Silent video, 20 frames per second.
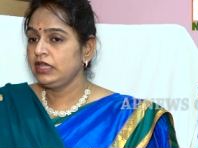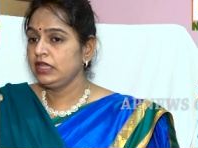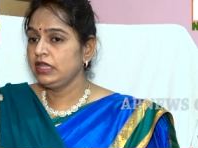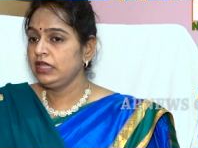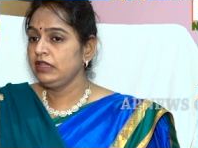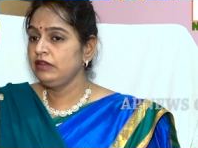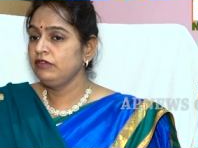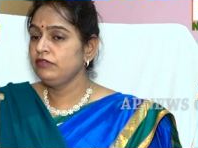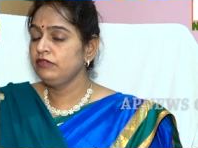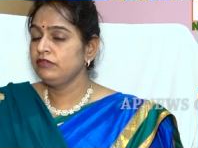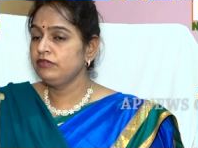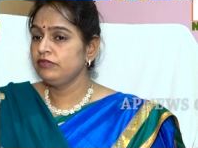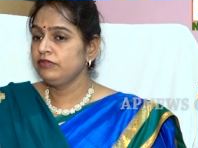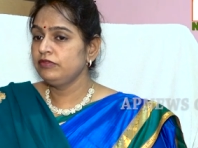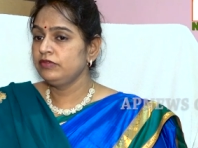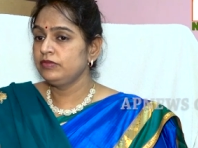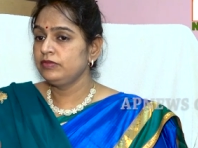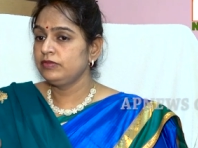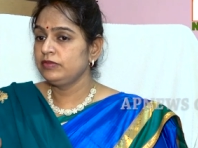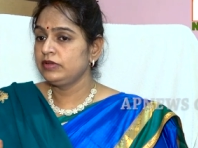
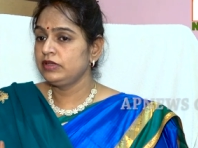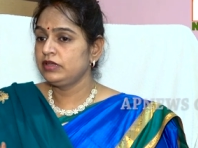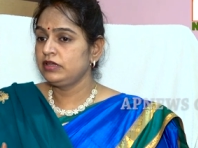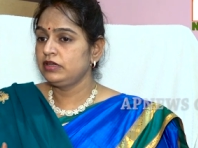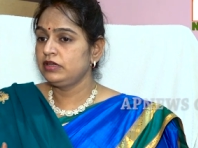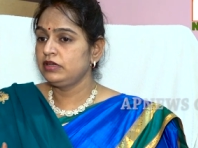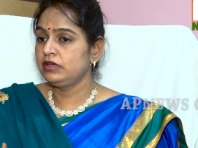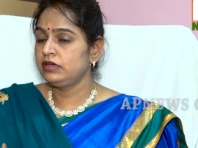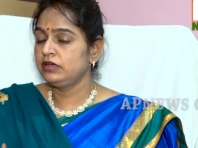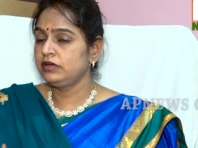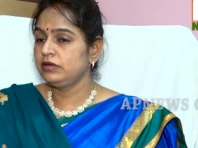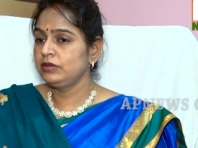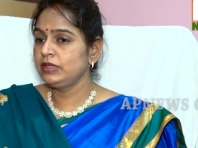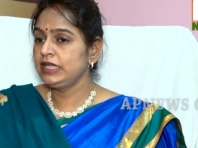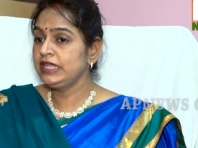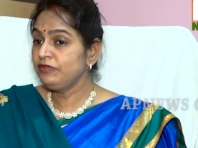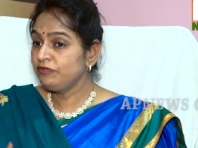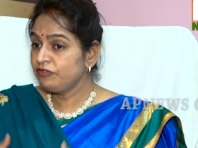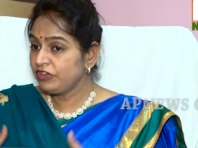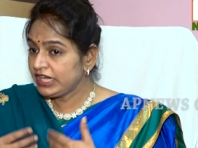
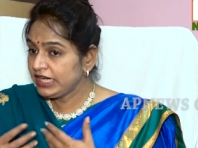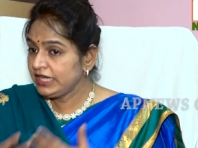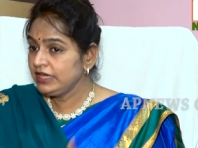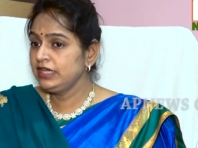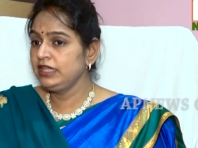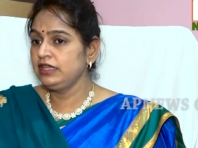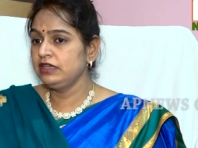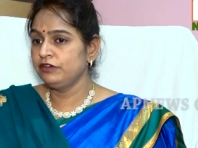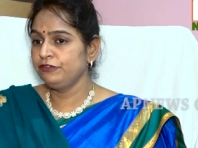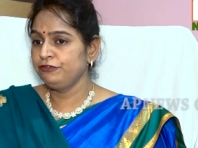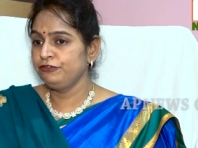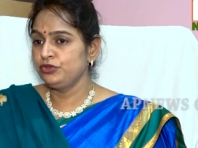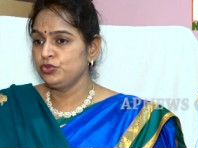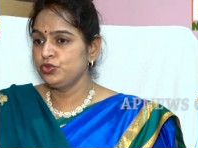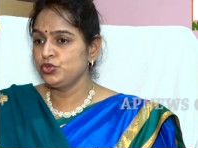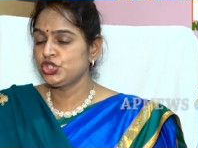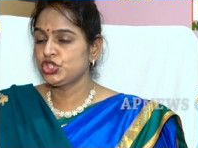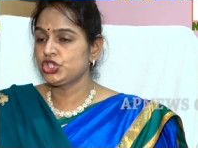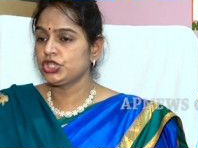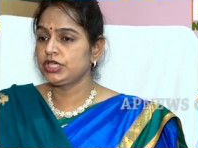in very near
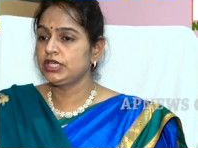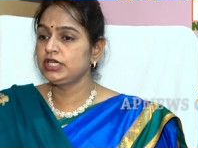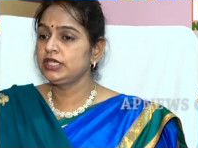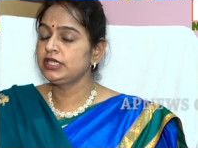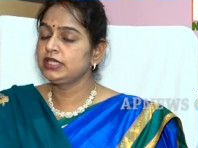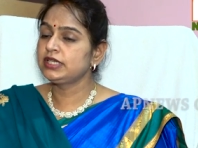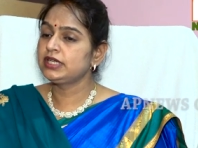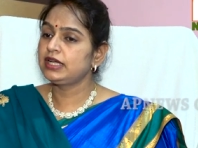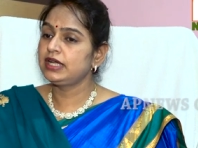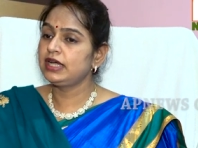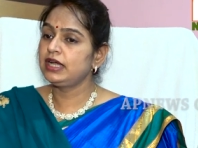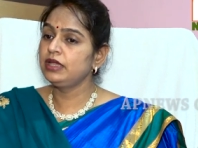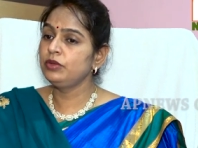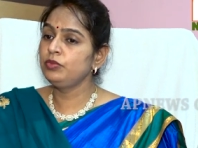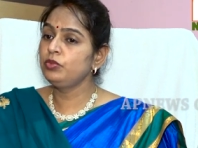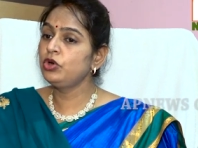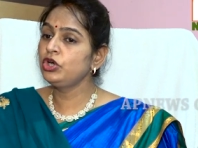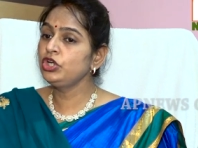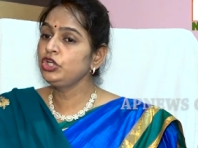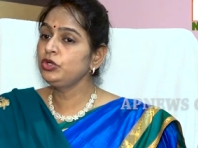future, I
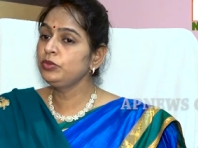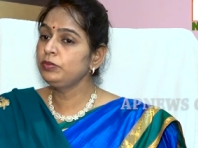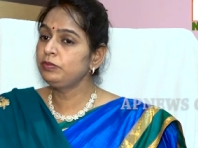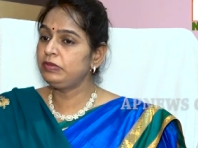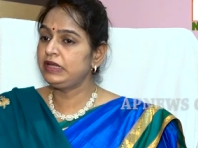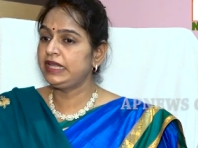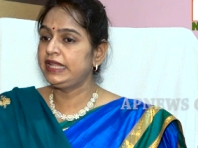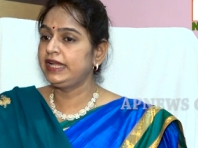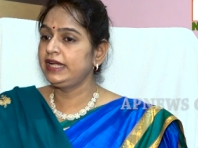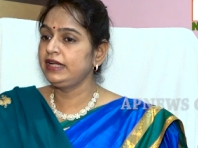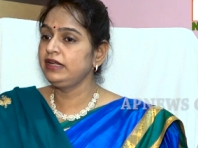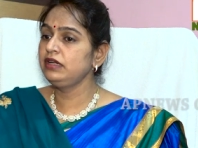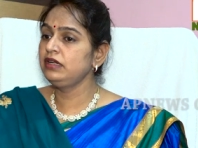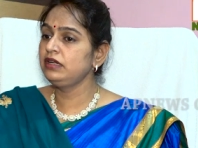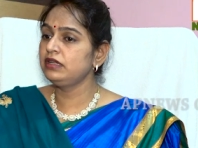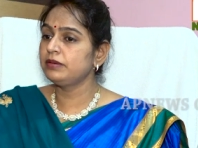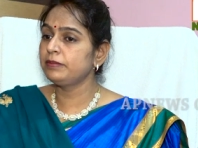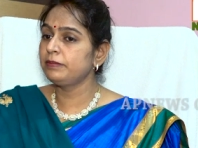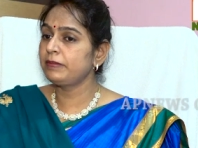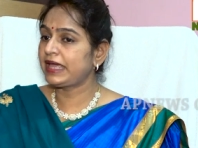want to
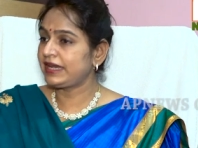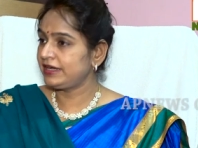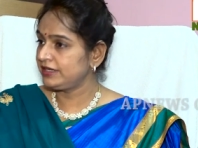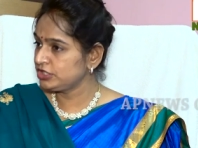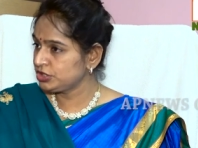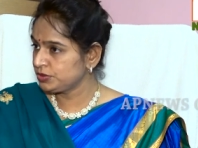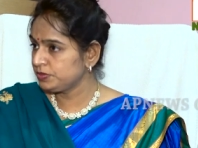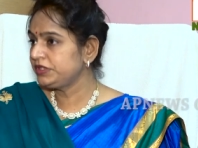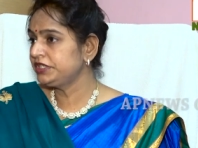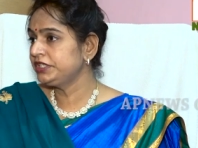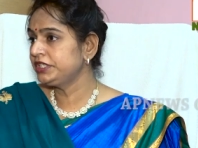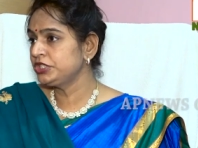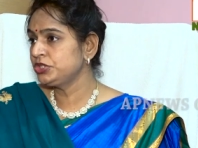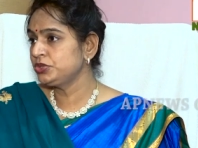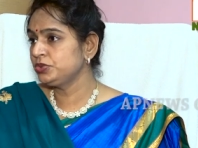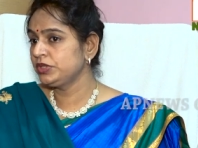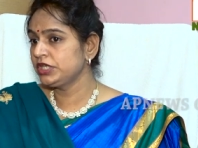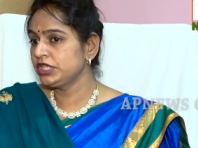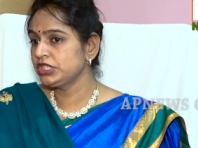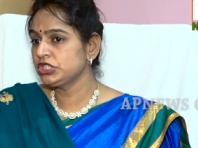blend management
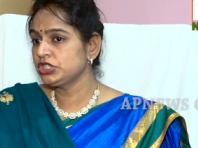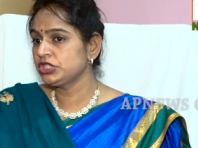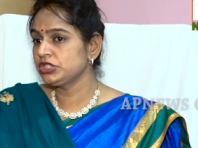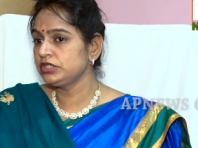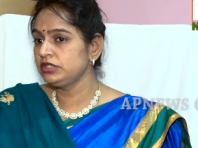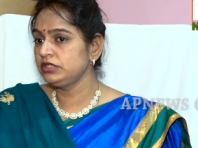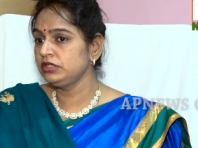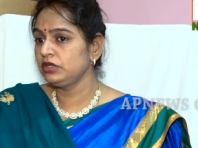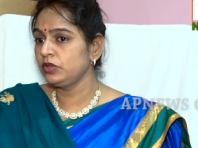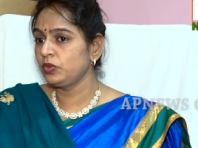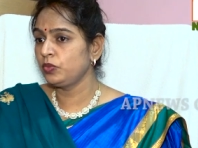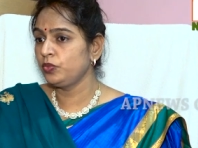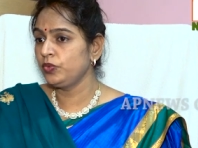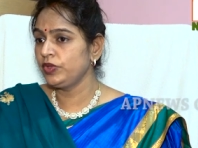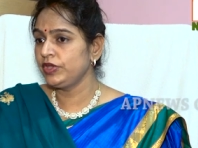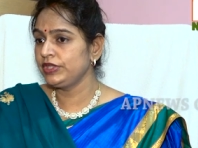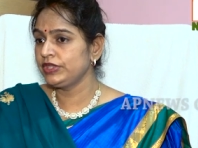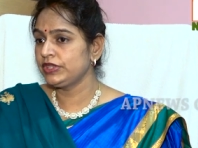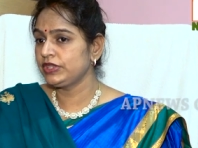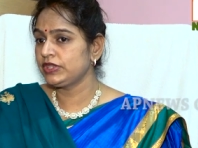education
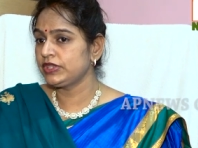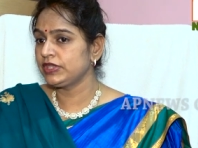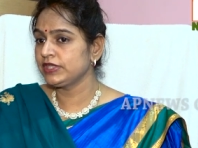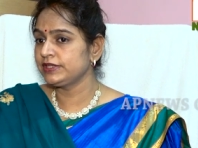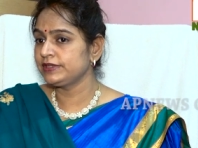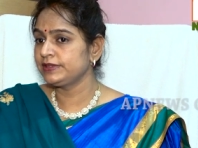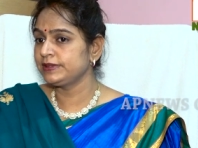with